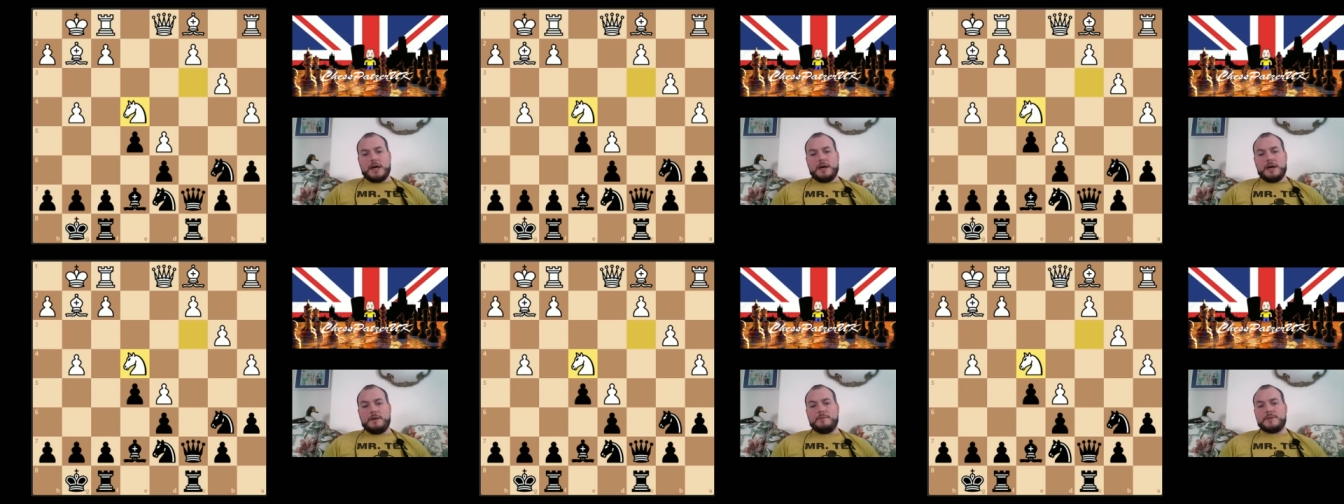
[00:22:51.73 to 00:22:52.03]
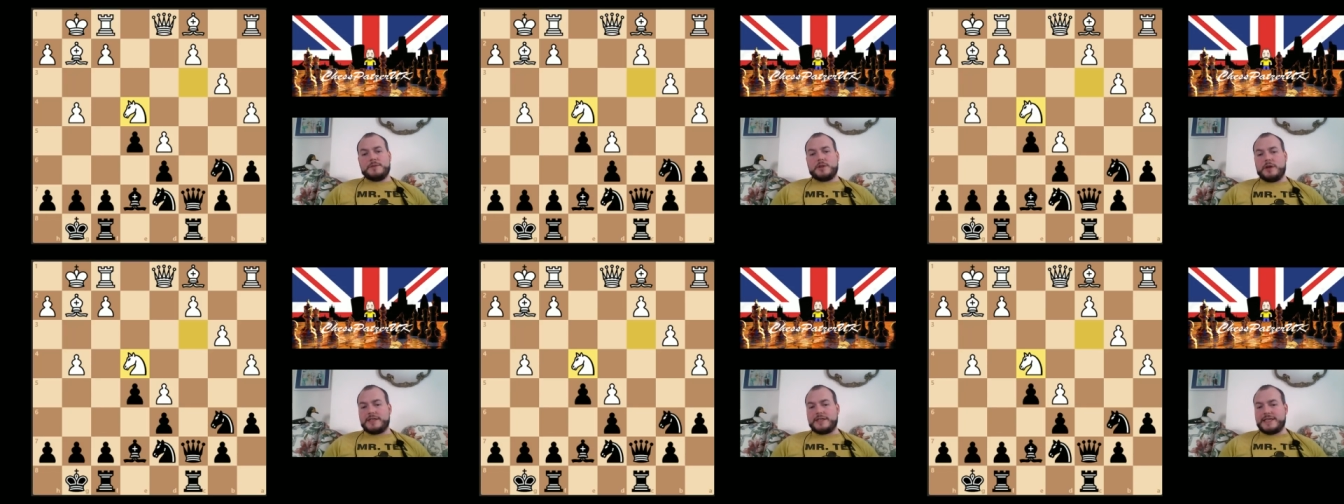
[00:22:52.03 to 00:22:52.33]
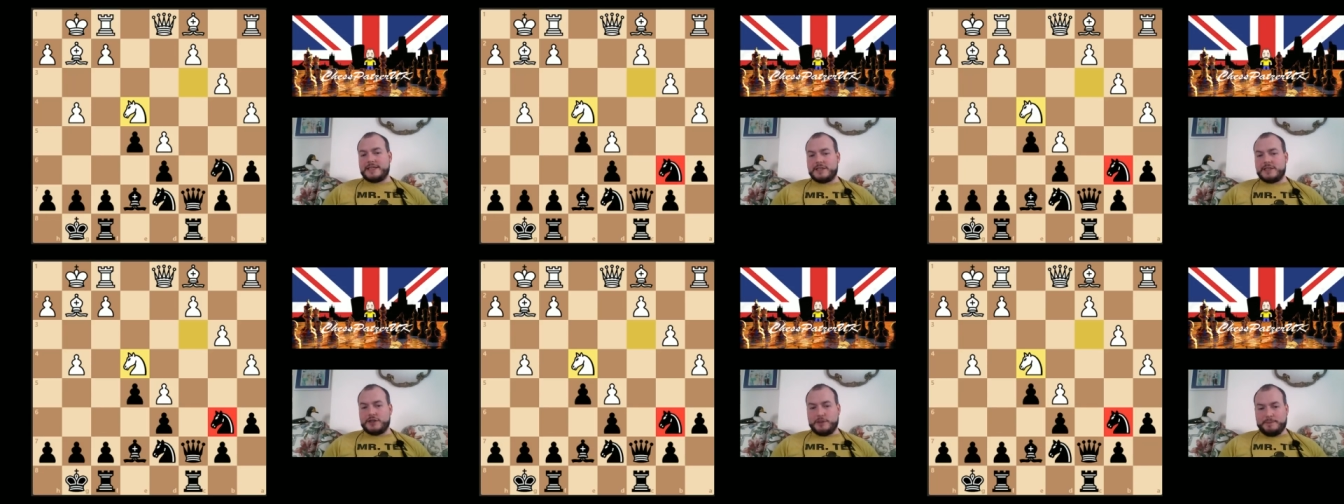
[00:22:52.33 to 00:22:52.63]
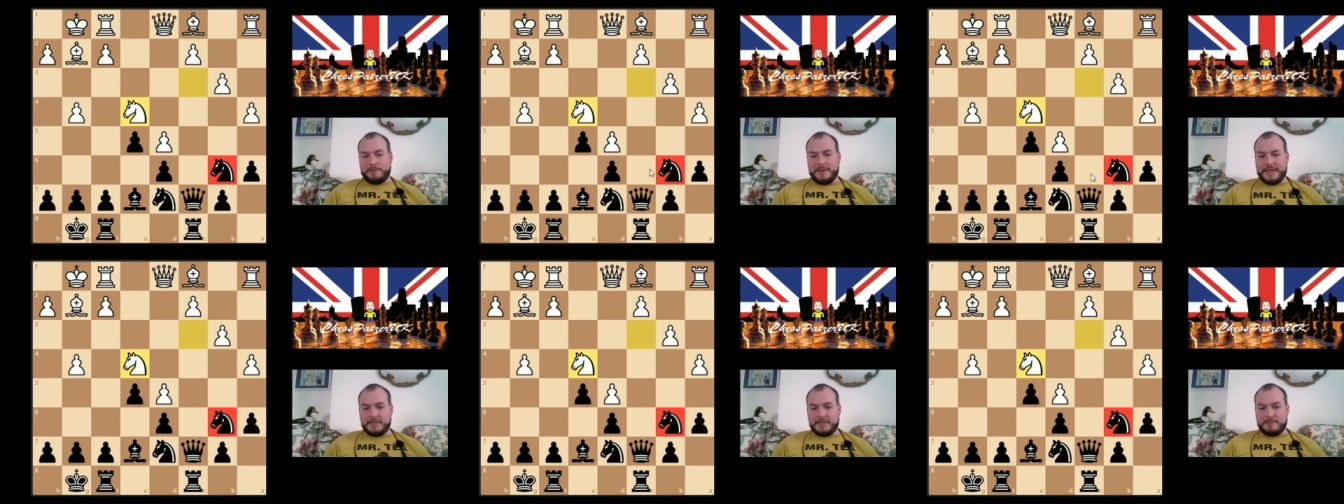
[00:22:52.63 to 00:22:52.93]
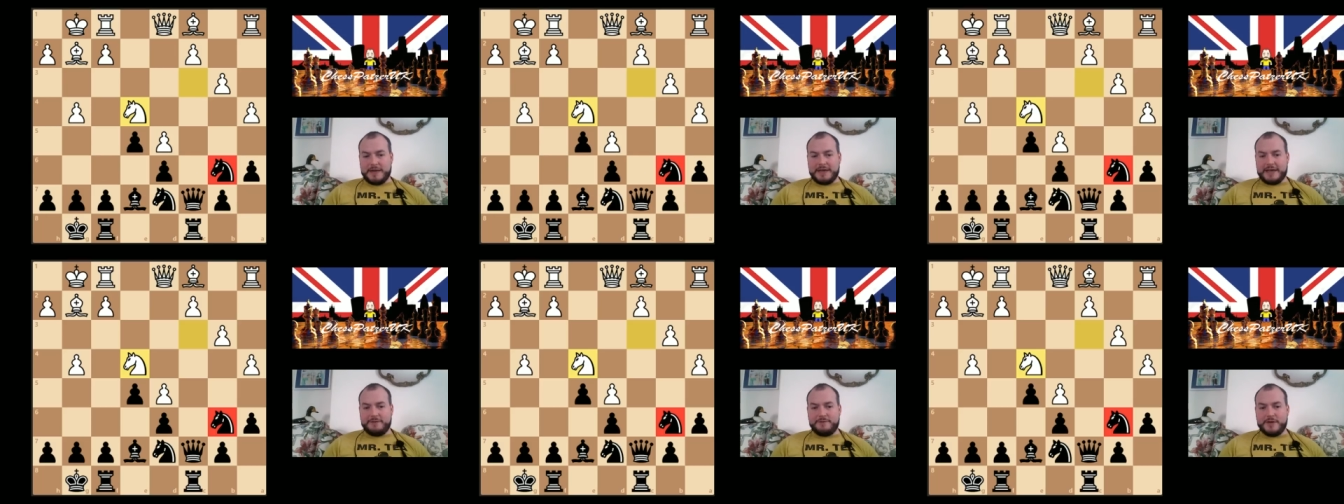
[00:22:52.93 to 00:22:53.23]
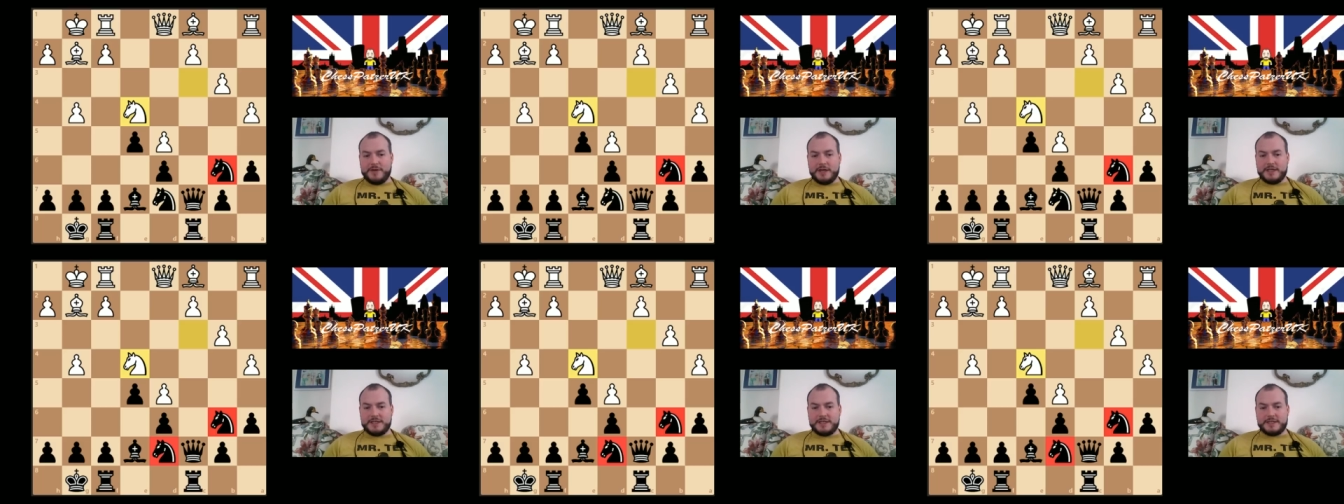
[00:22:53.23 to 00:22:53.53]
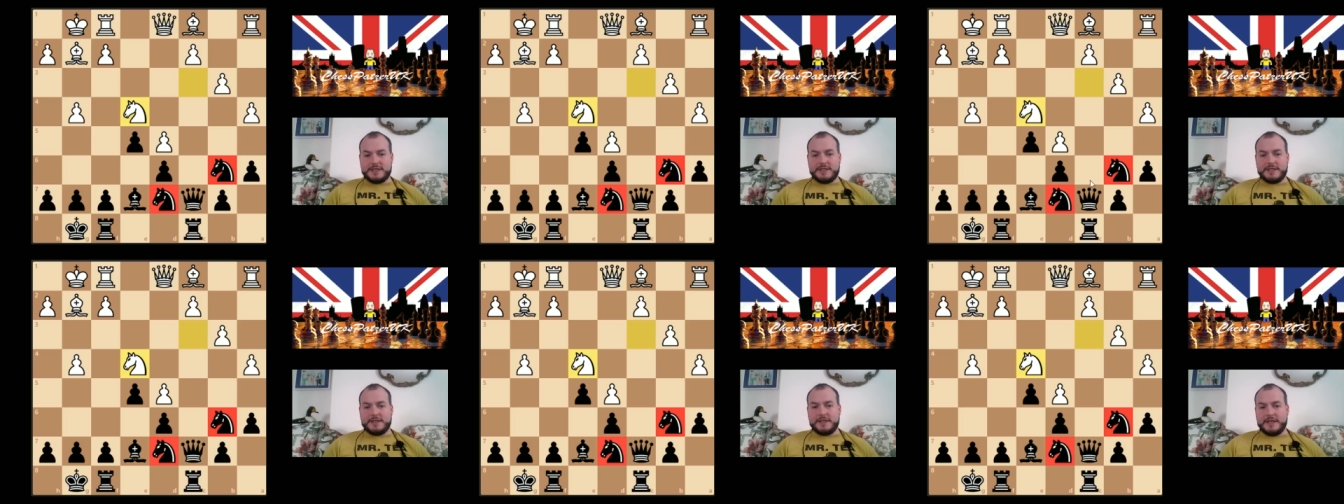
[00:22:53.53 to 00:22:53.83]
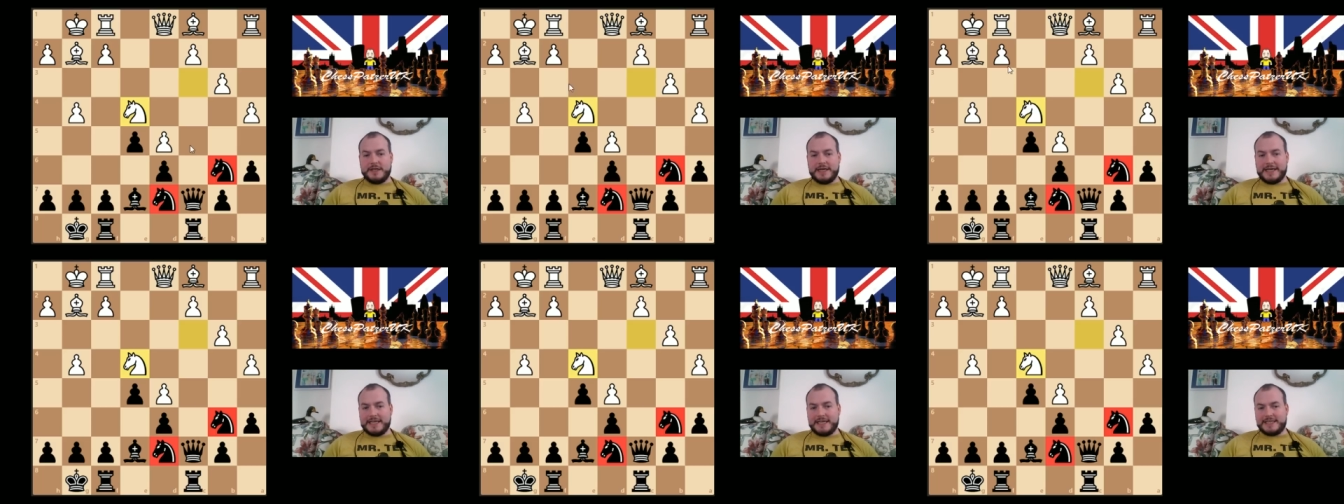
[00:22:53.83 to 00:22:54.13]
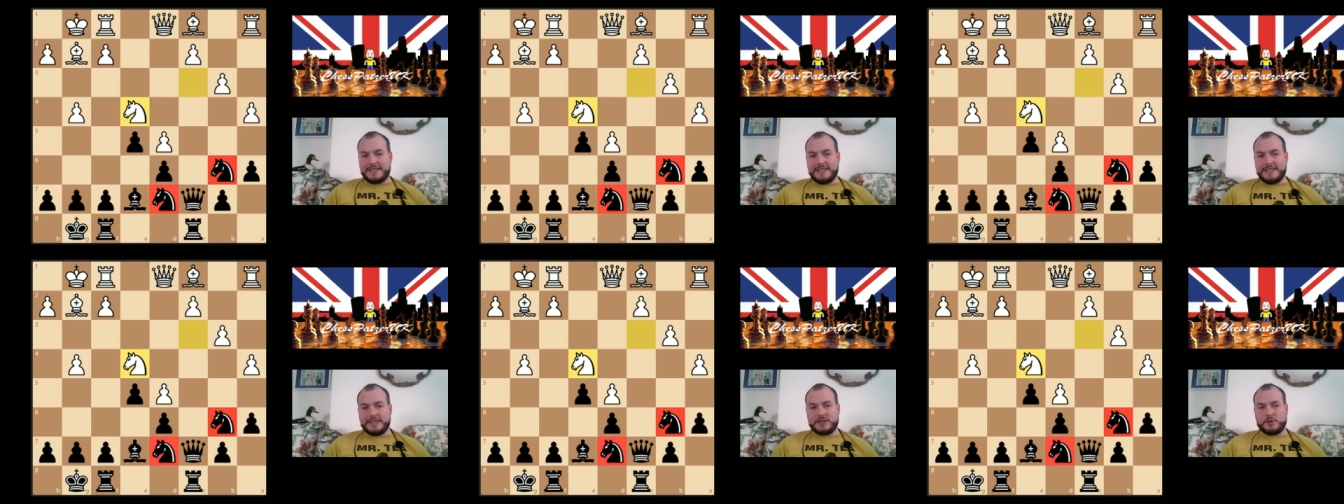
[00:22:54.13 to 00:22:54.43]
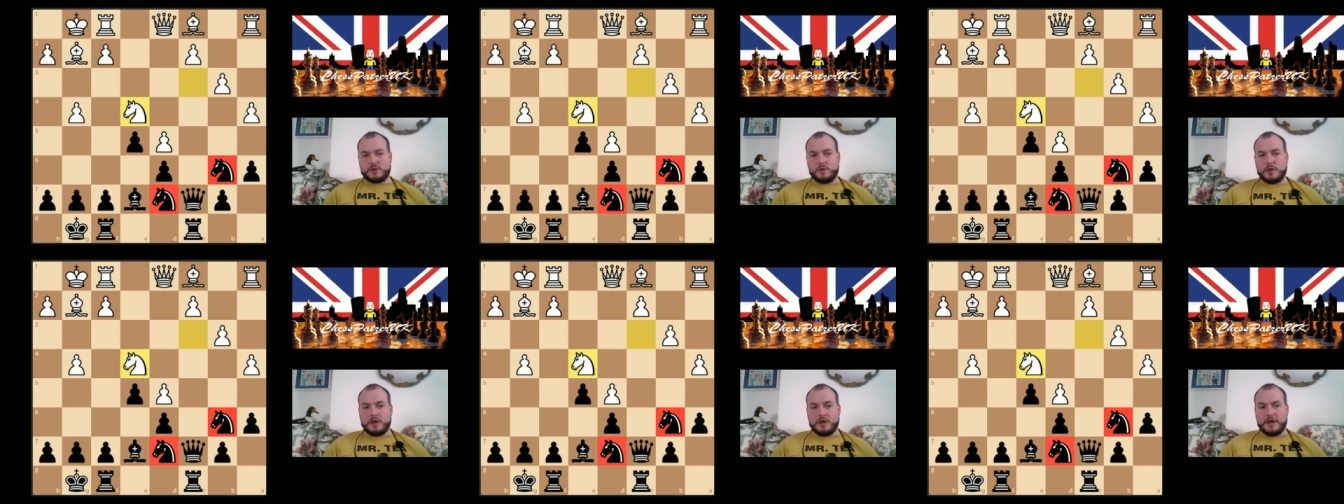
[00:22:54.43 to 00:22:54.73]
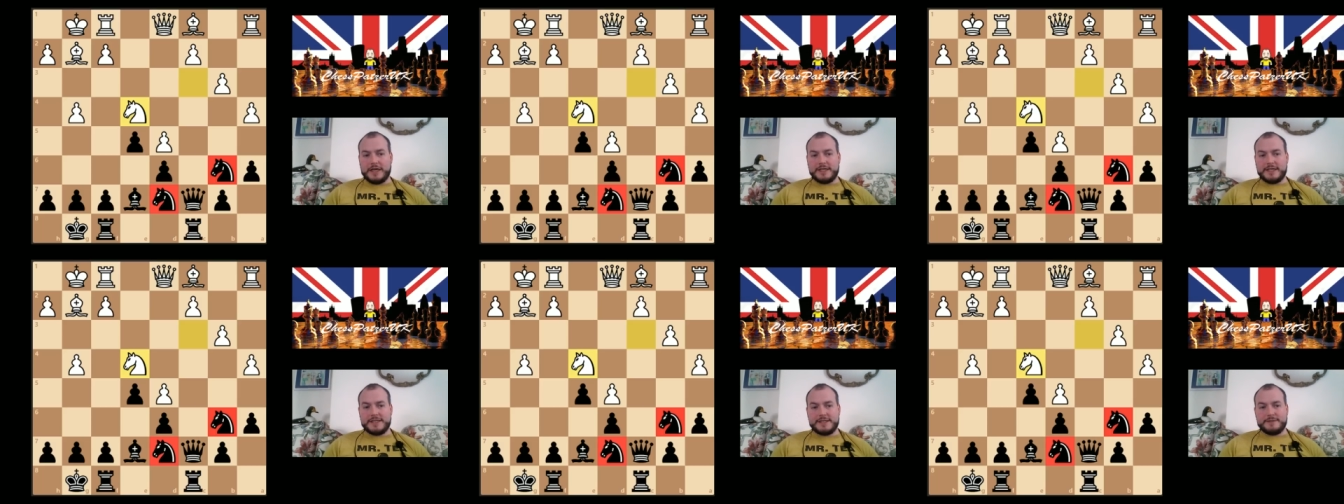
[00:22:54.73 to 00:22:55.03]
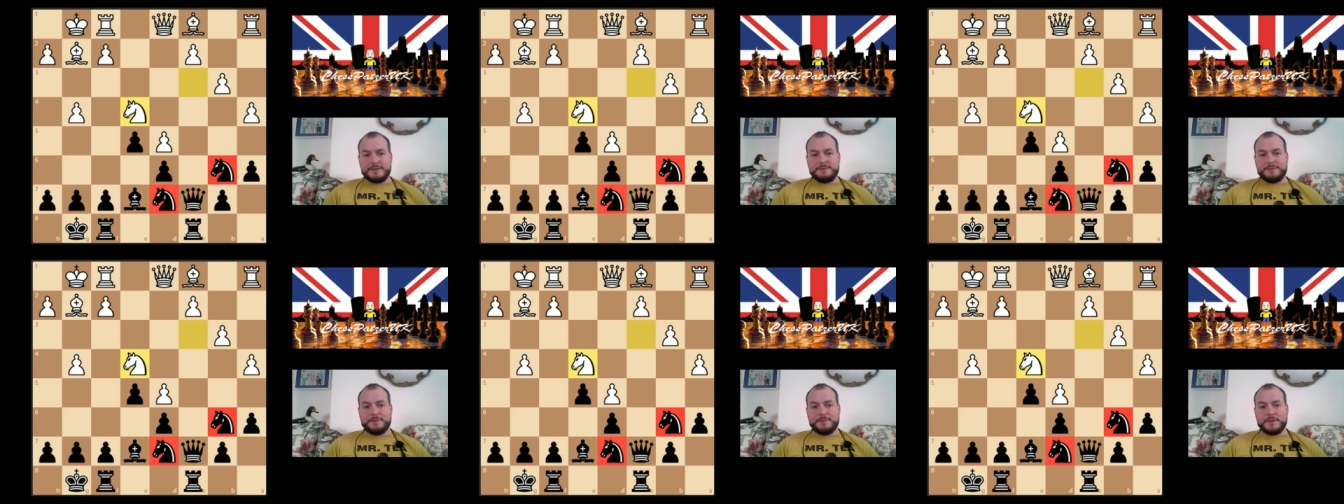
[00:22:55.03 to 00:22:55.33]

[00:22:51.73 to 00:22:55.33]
So I tend to do piece play first against these sort of lines